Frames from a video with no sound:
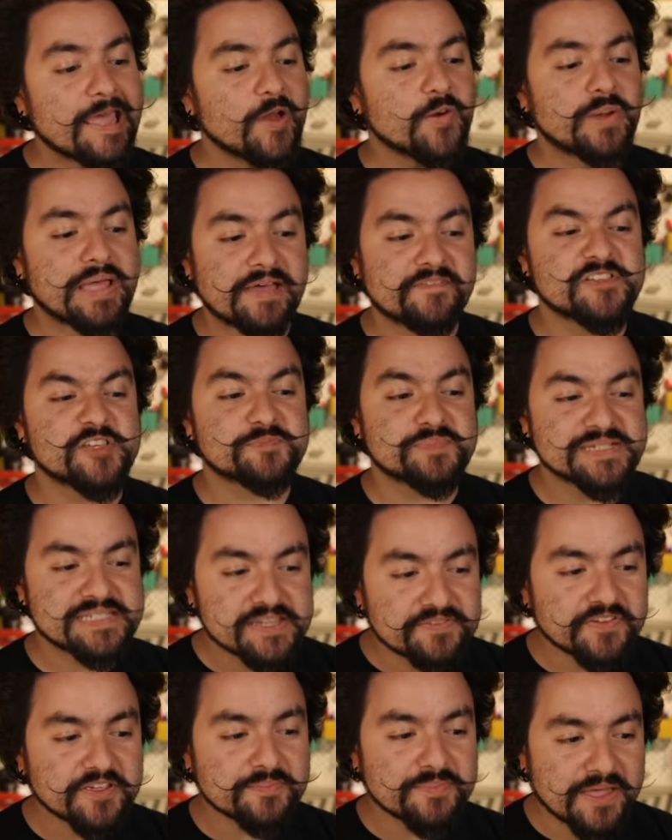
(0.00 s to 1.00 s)
We have
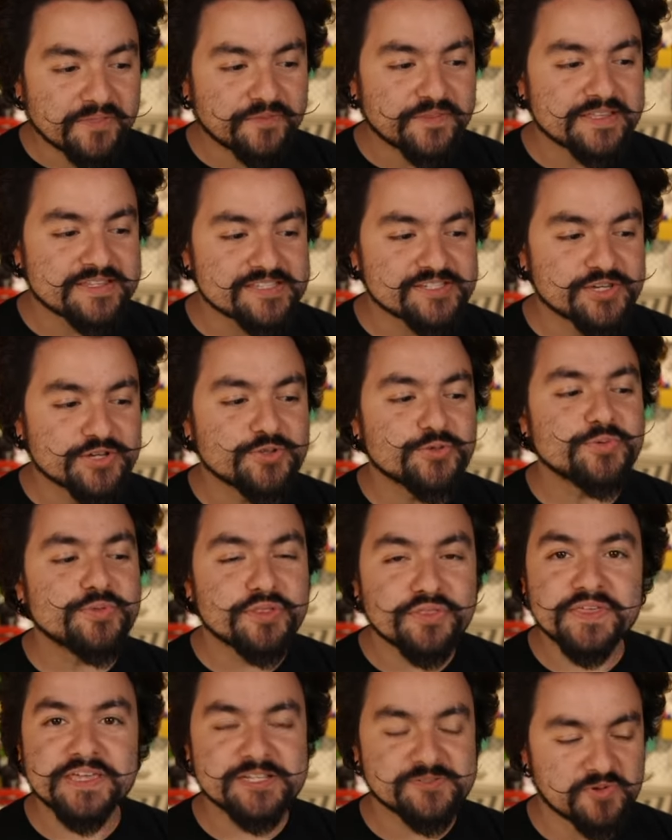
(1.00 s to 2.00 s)
specific methods to do
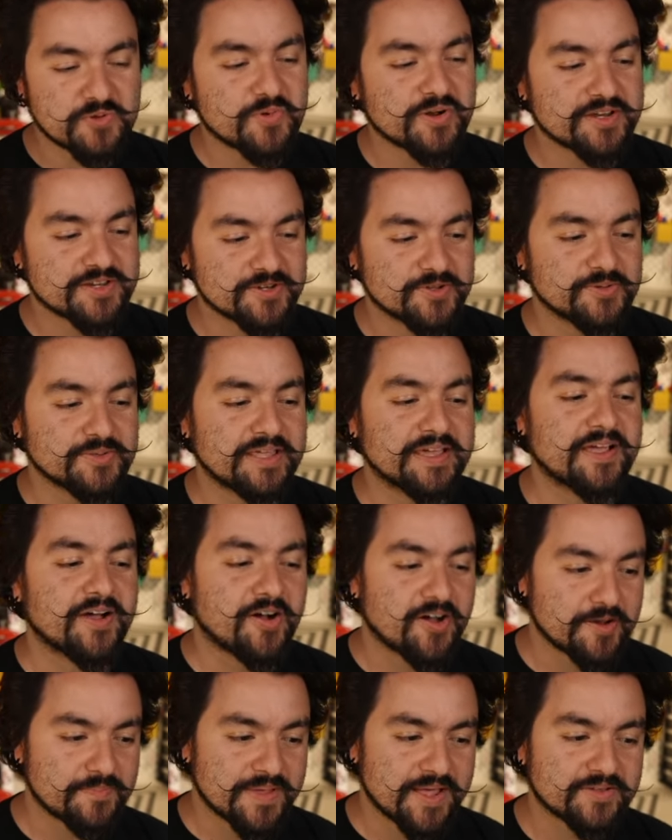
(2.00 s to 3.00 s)
the things we want to do, like
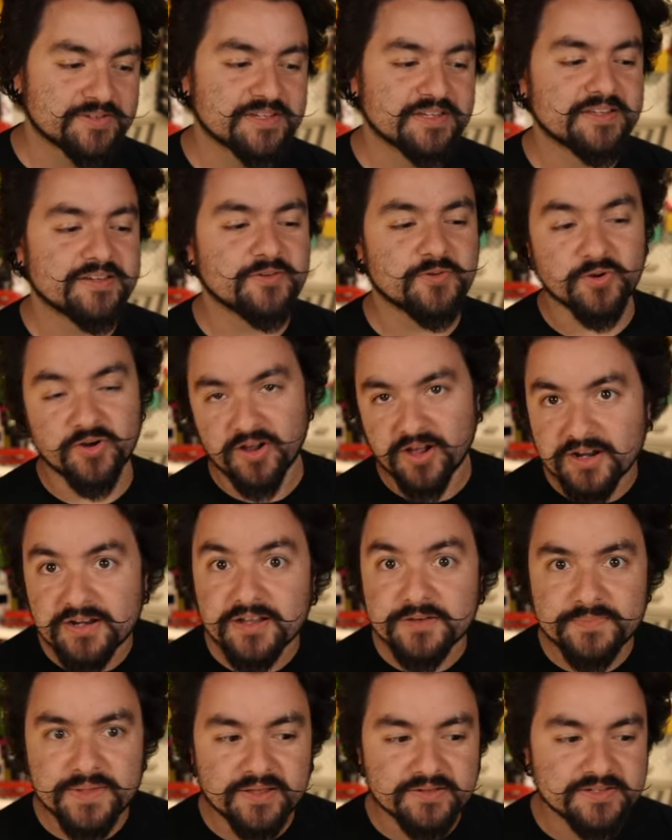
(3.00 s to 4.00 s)
on mounted or on
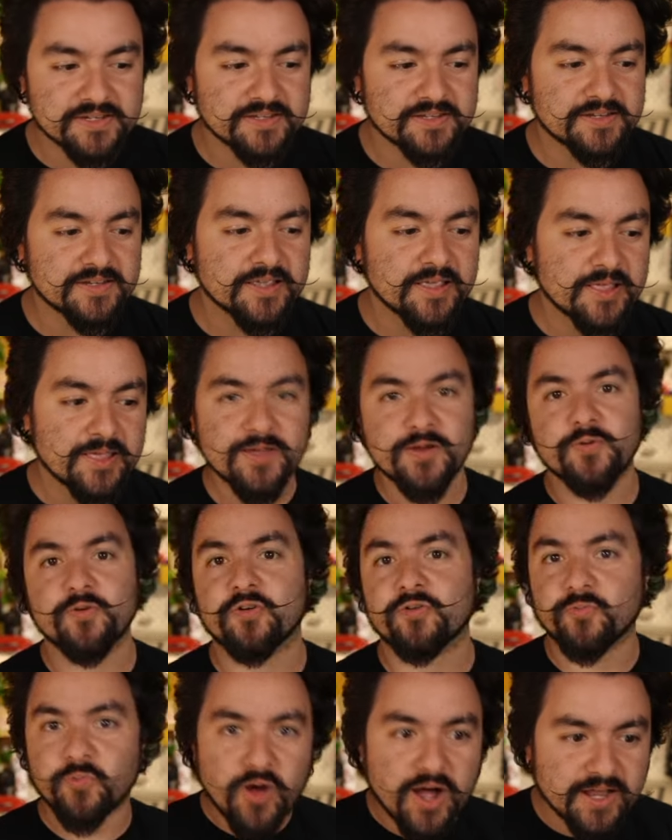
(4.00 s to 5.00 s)
unmounted
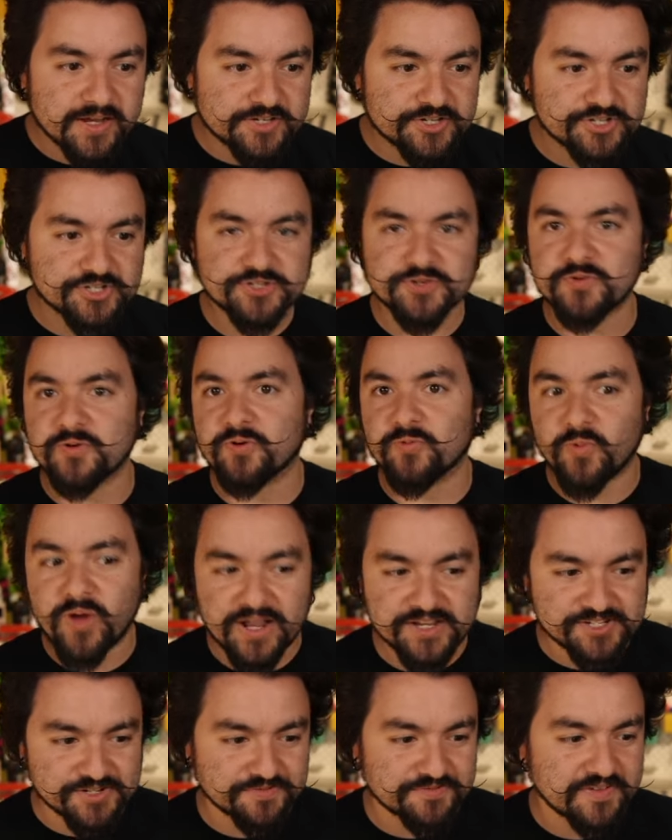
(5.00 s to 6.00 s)
or watch or
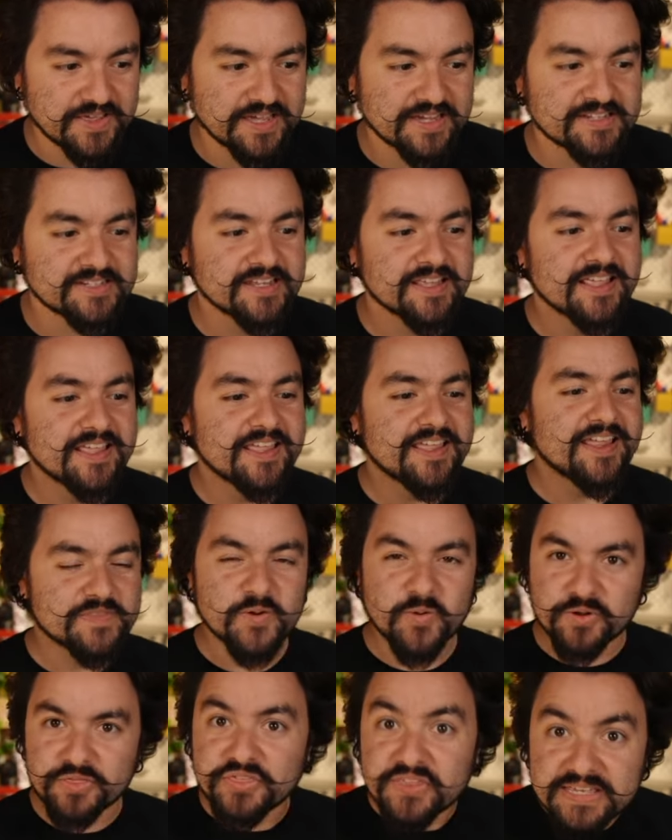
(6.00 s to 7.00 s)
watch effect
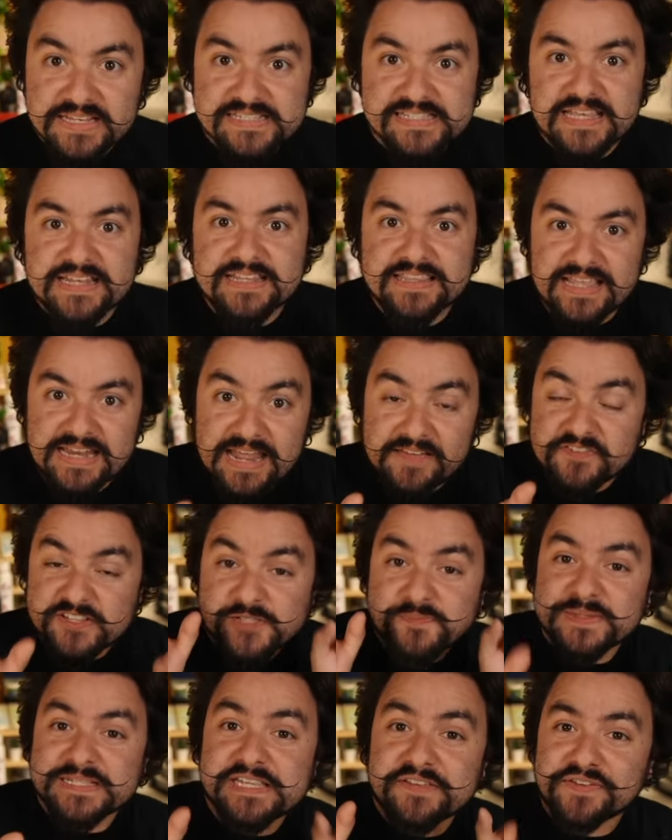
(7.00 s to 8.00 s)
or things that, that have a
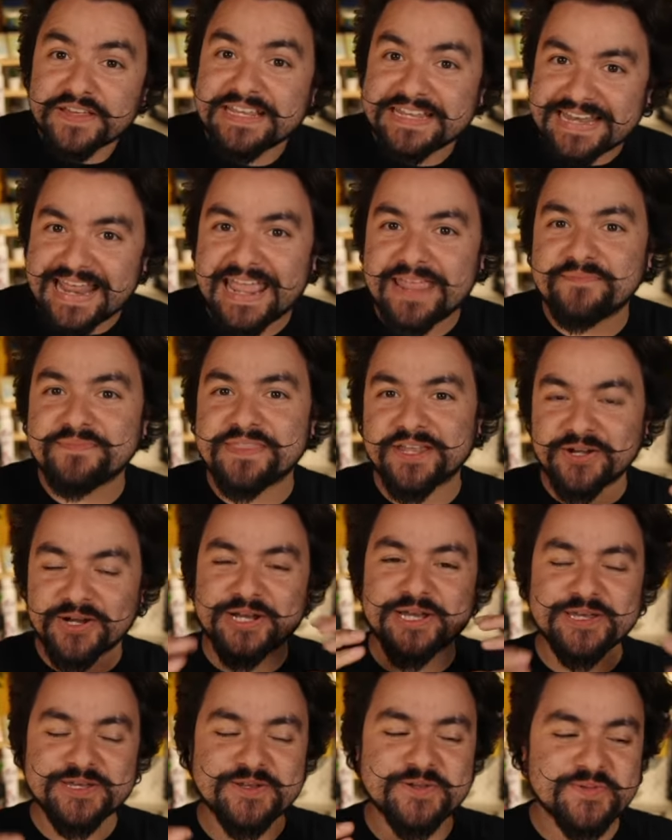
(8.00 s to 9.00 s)
specific name that are
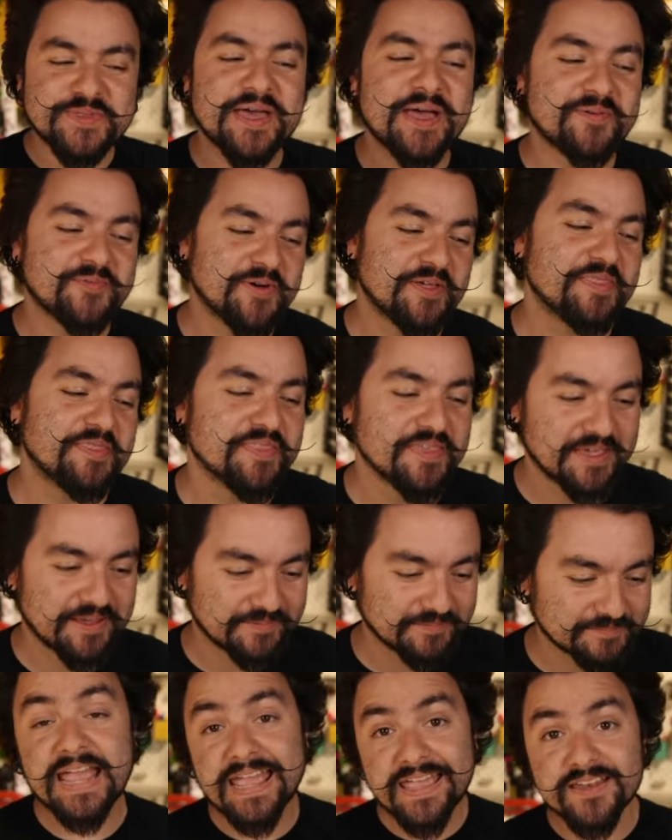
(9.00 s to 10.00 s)
going to do that one
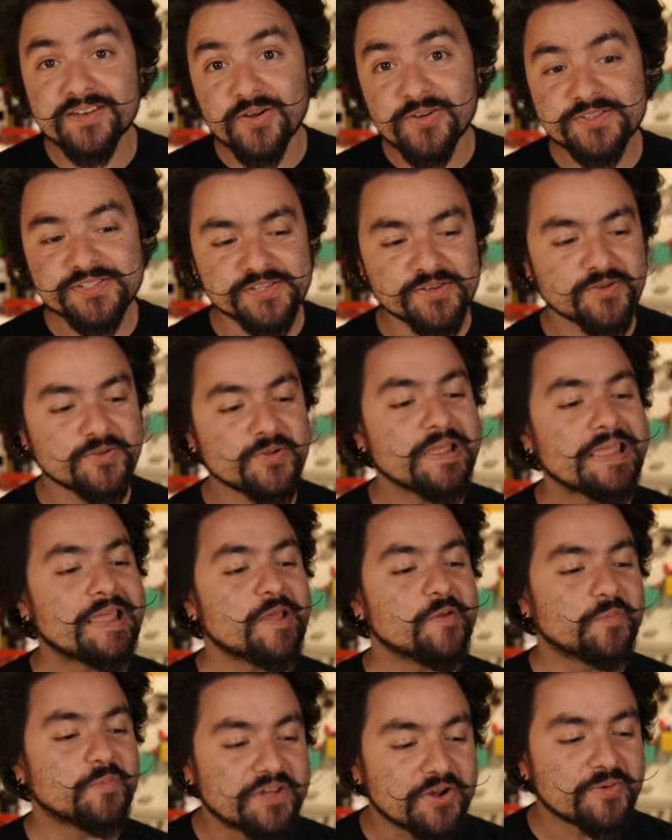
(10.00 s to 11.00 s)
thing. And also,
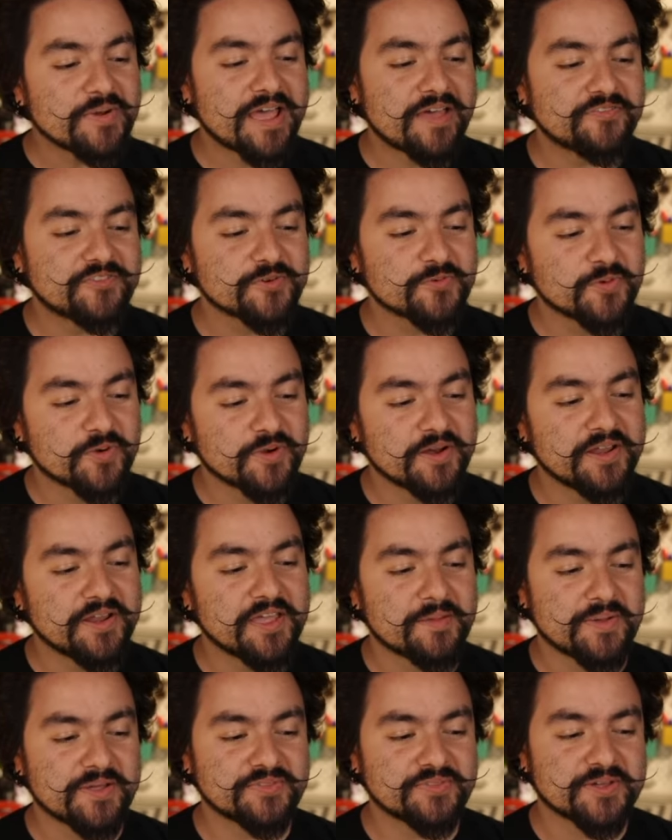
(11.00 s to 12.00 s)
we don't have to worry
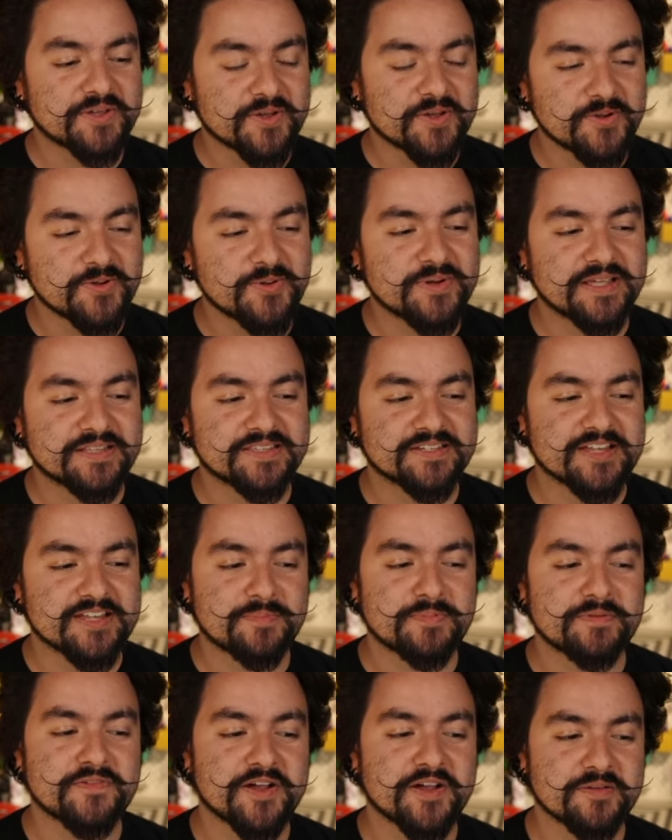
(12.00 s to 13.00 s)
about the code at the
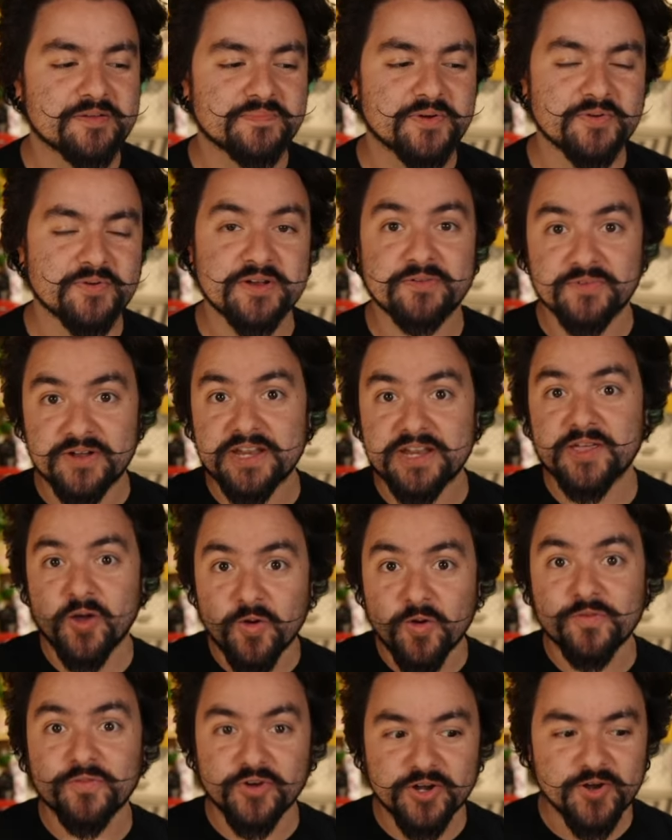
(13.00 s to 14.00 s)
top of our component running
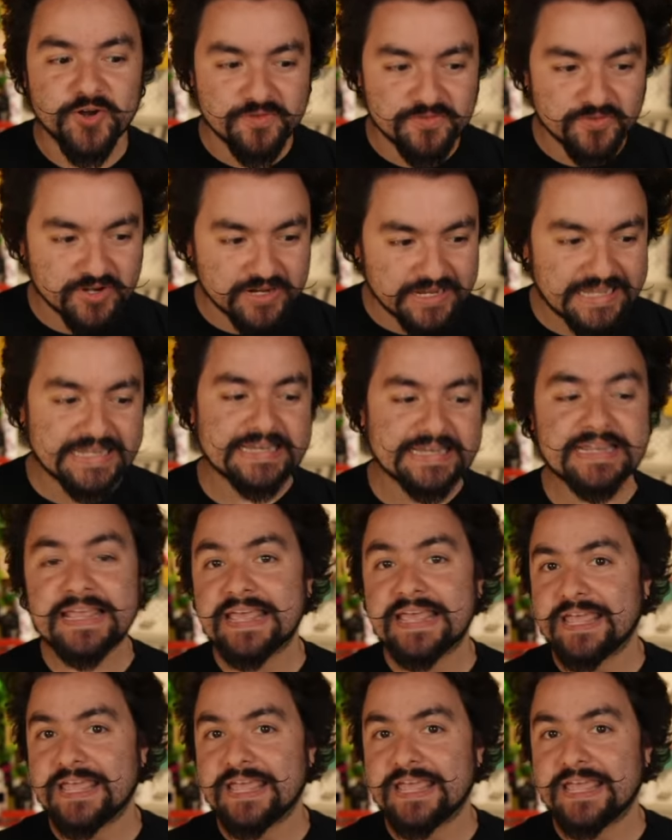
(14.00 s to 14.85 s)
over and over again.